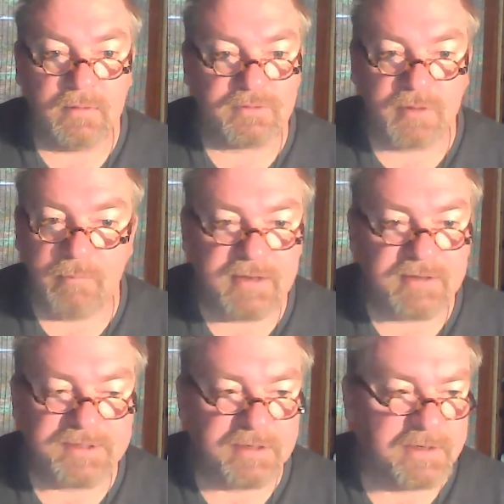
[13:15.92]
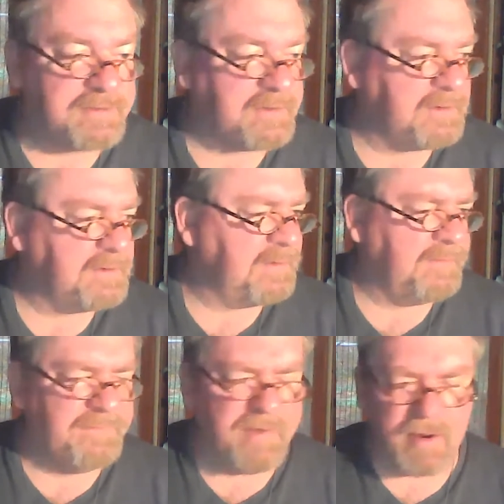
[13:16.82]
Tremendous ears.
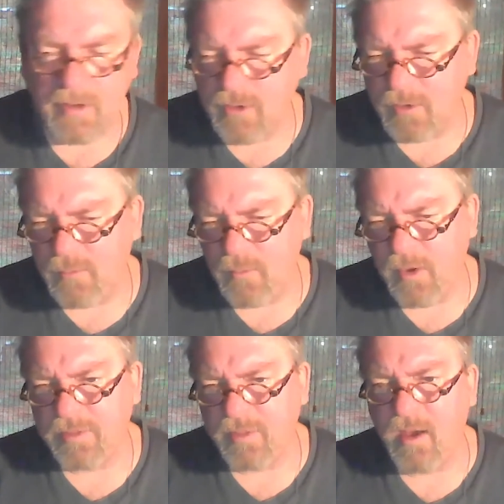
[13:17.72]
Very good with,